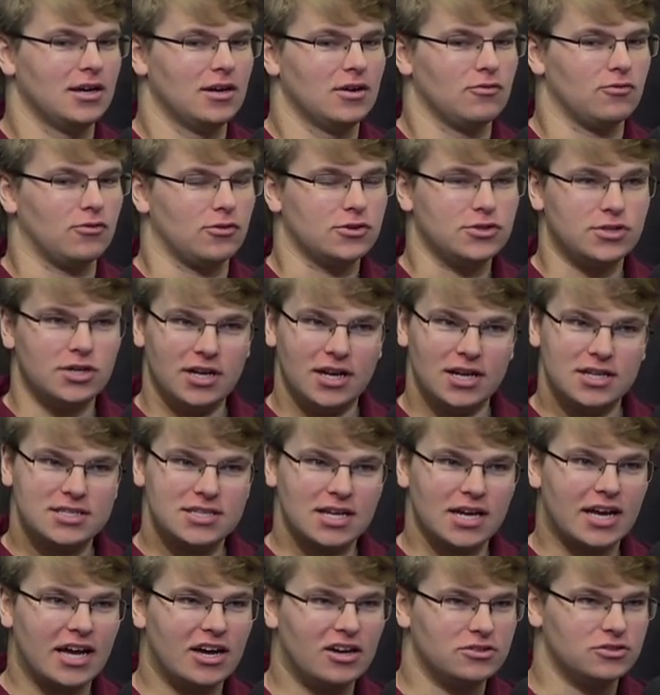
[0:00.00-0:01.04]
Virginia
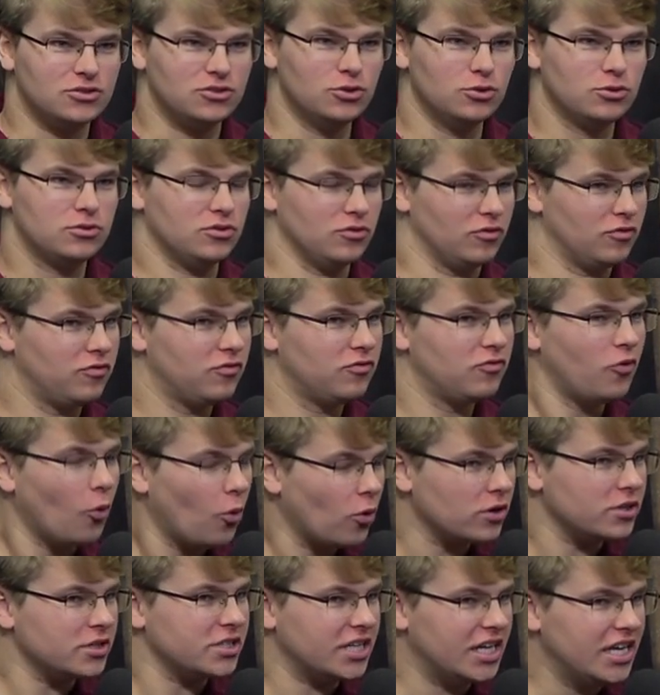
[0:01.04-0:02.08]
Tech held Duke to
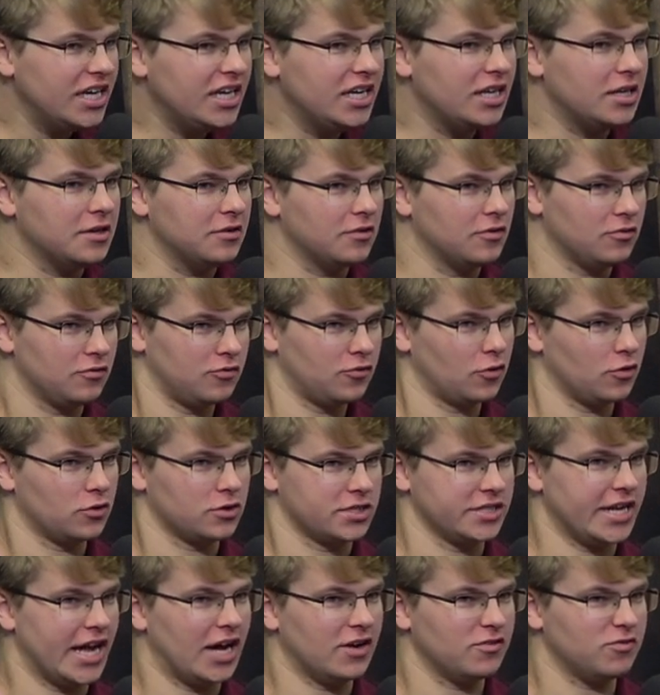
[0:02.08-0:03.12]
fourteen
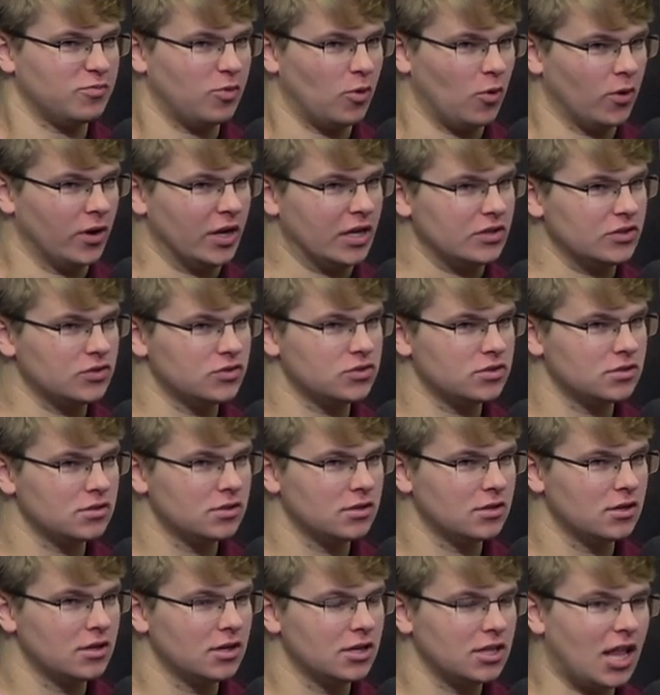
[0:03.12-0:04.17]
first half points.
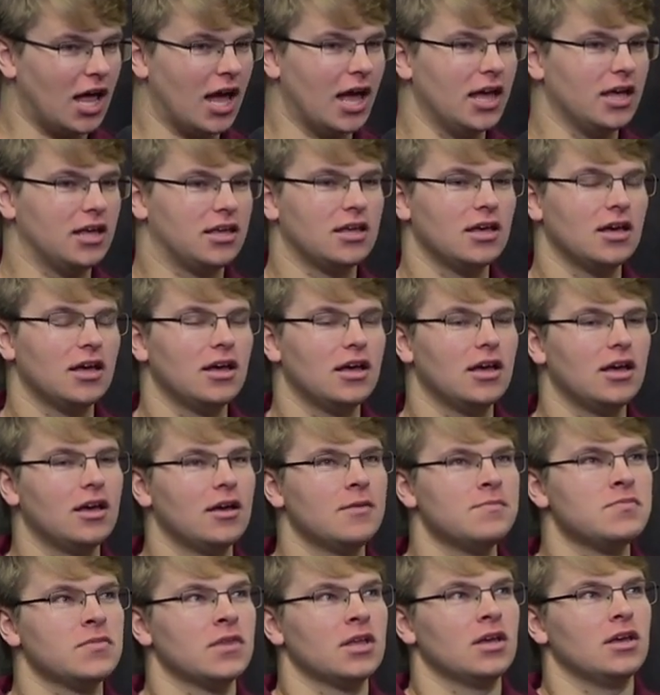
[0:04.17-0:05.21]
Like,
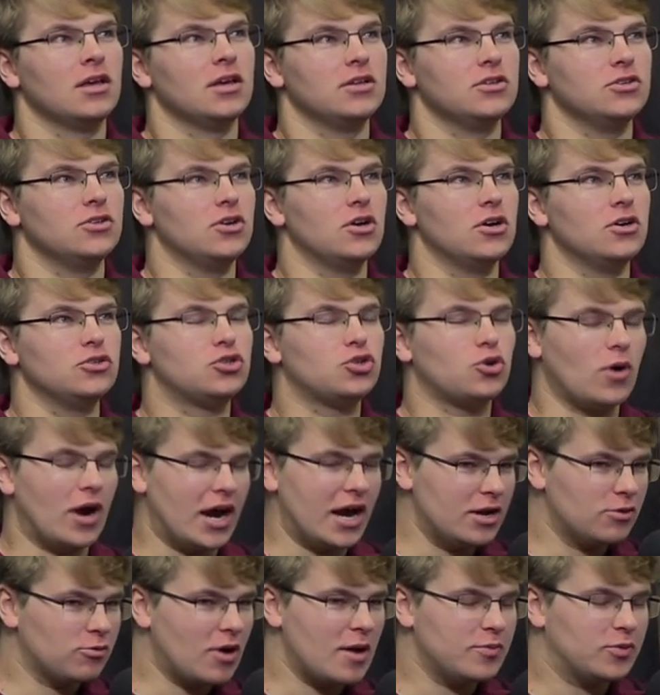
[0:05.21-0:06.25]
try
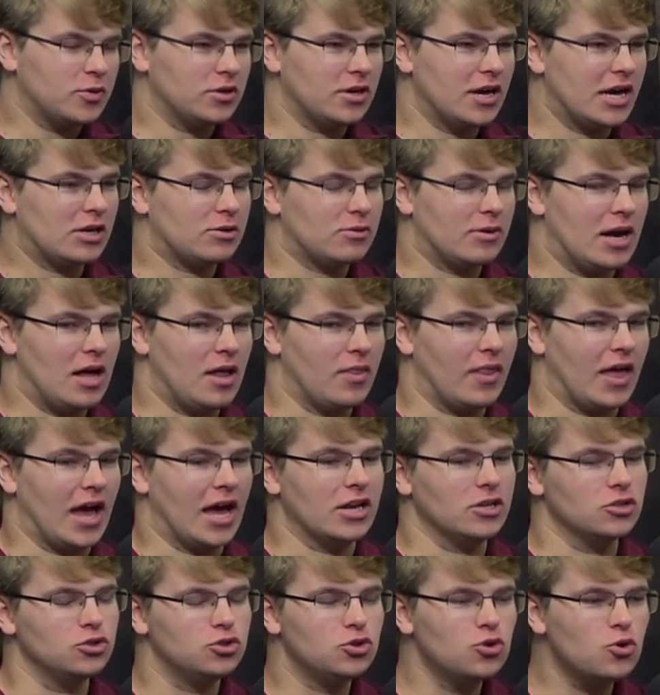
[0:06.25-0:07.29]
and wrap your head around
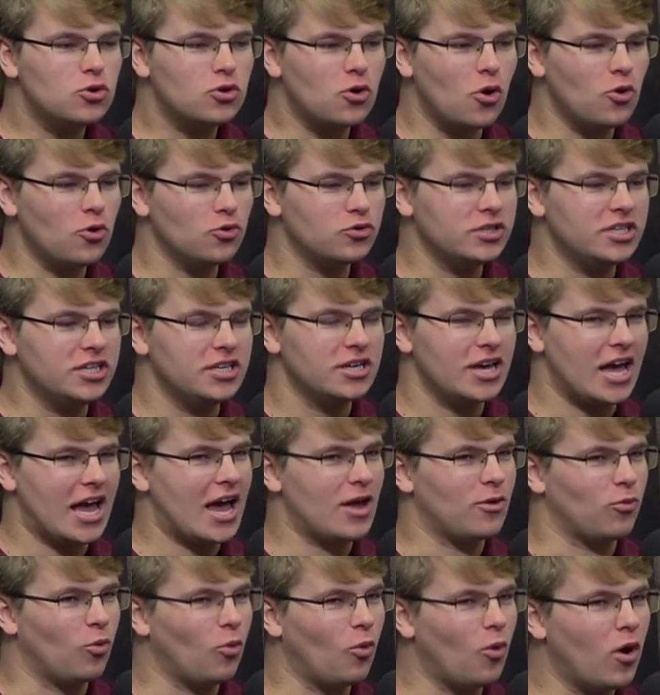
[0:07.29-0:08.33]
that. Duke only
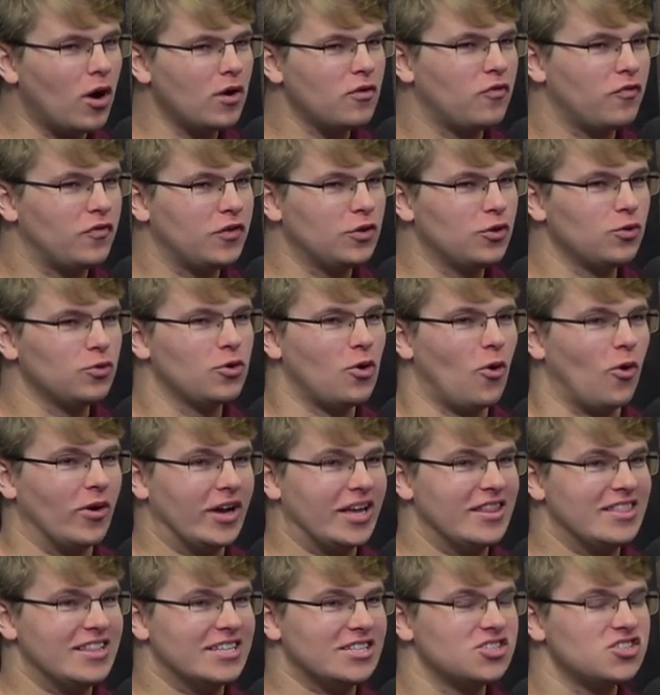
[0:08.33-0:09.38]
had one field goal
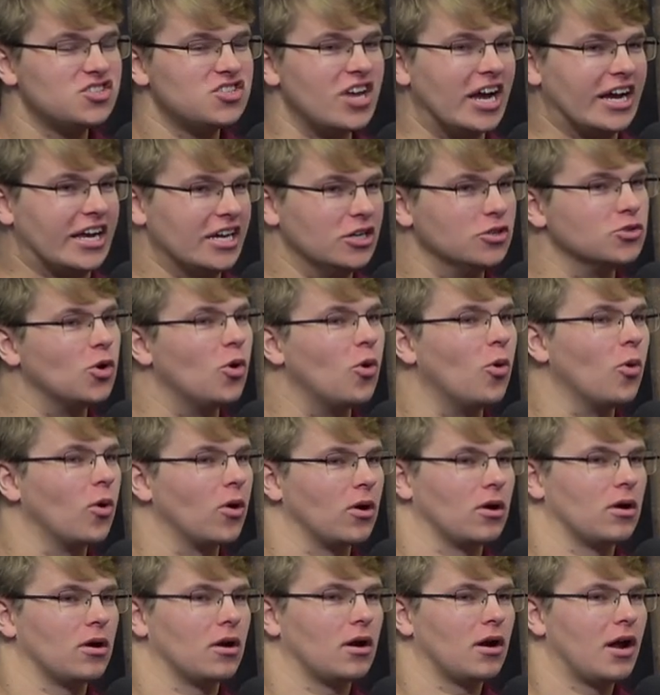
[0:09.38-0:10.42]
in the second
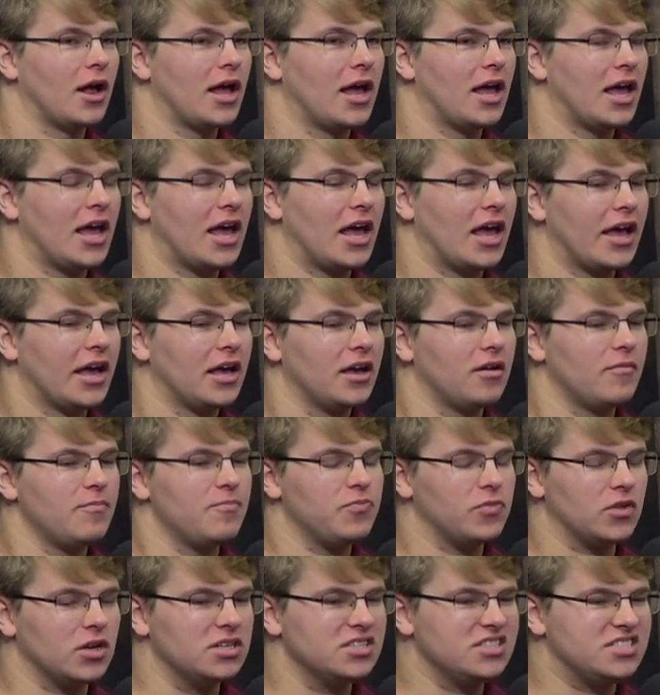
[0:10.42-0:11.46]
quarter.
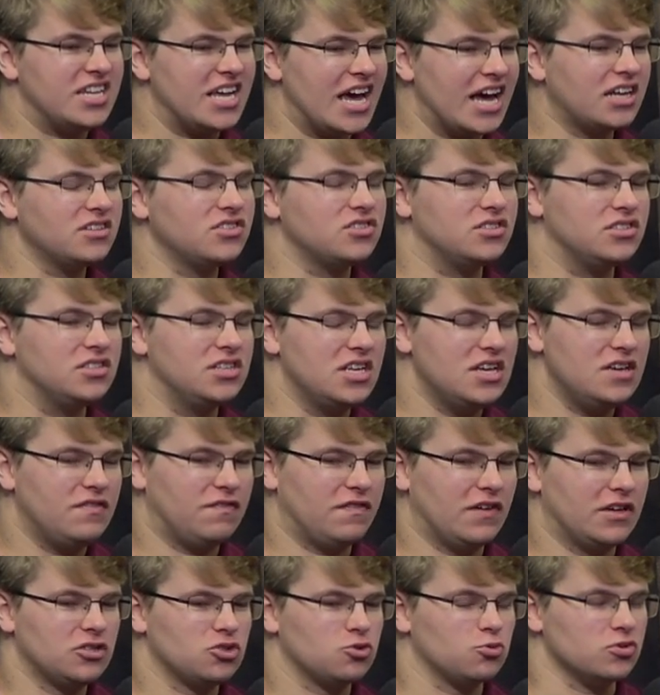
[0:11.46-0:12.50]
Tech's
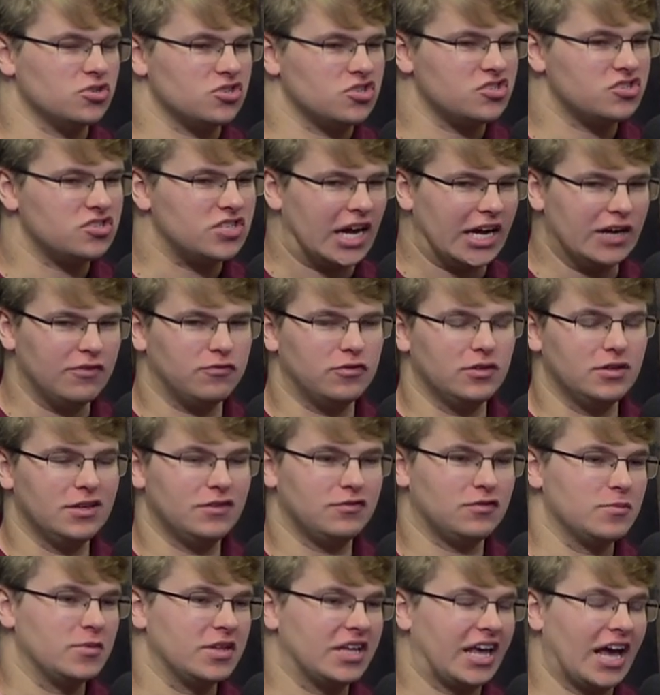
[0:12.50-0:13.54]
defense was stifling
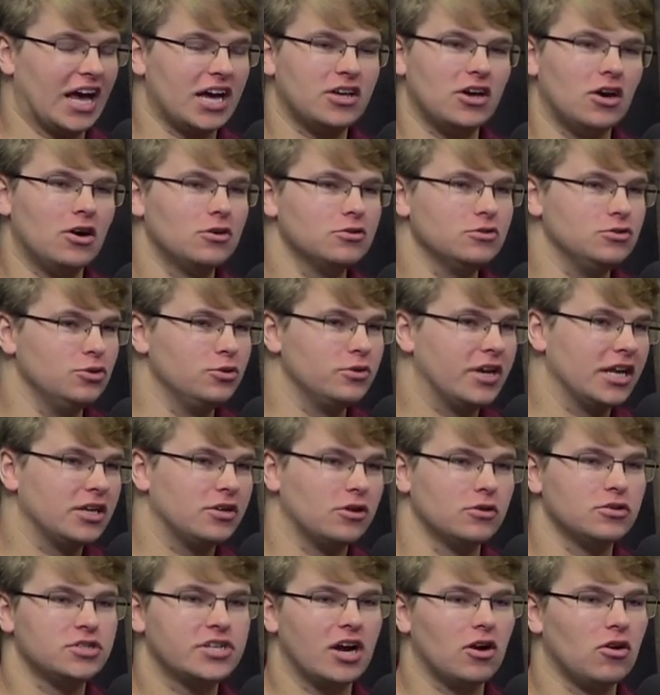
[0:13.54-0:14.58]
from the get-go. Duke head
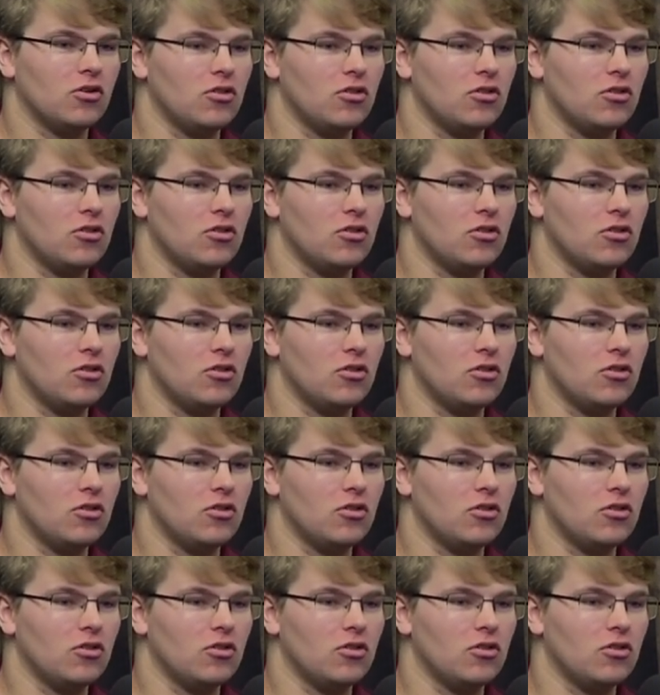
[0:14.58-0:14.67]
coach Kara